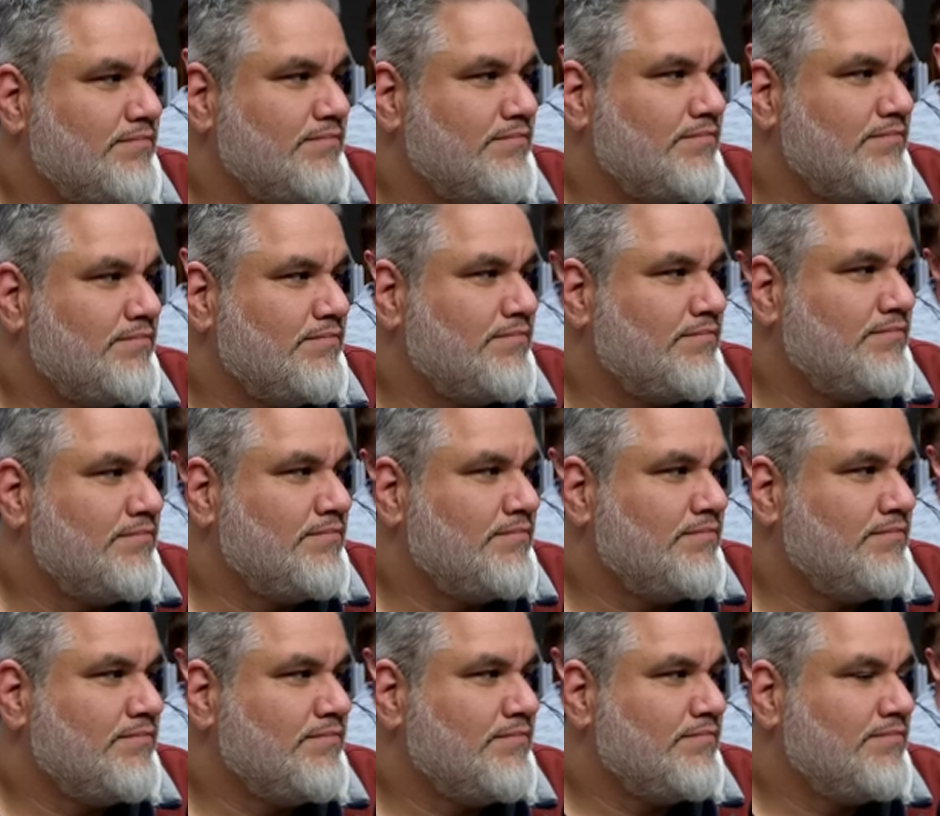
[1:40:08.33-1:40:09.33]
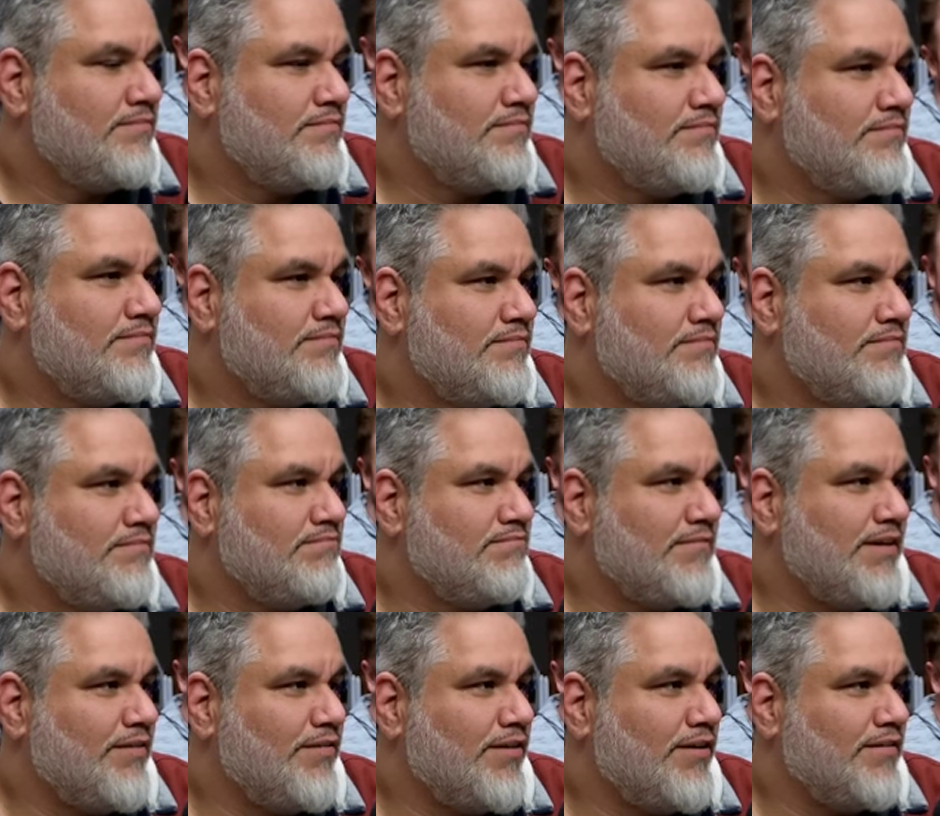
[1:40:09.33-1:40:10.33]
Well, over there, but it's pretty close.
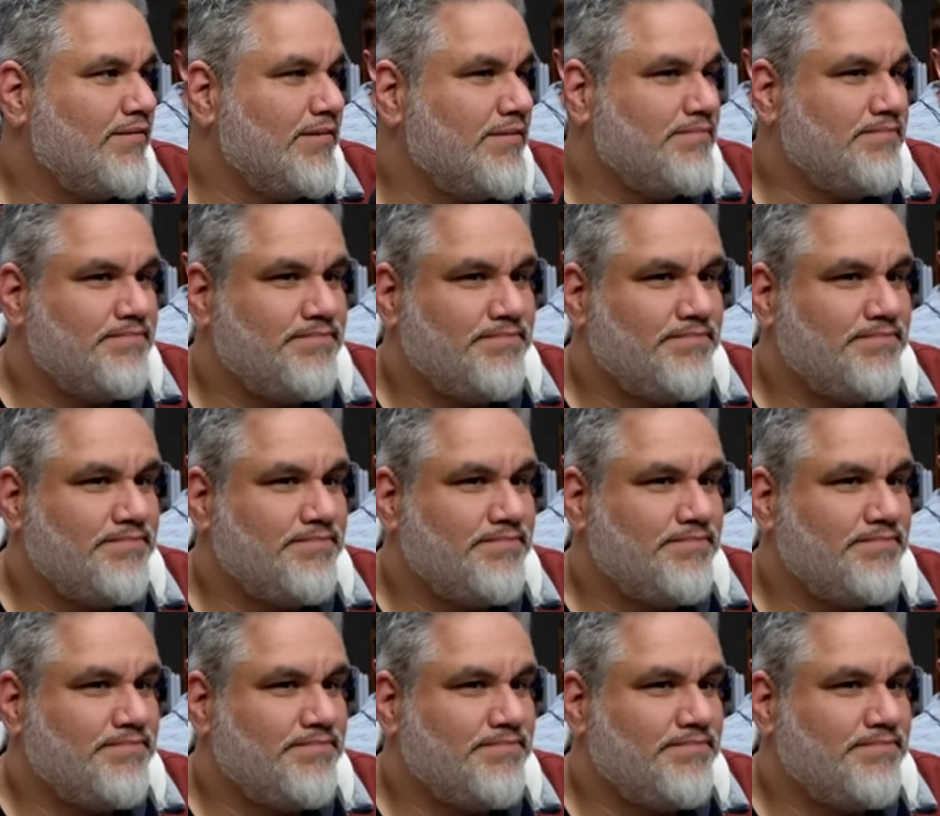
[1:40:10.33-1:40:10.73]
Never heard of it.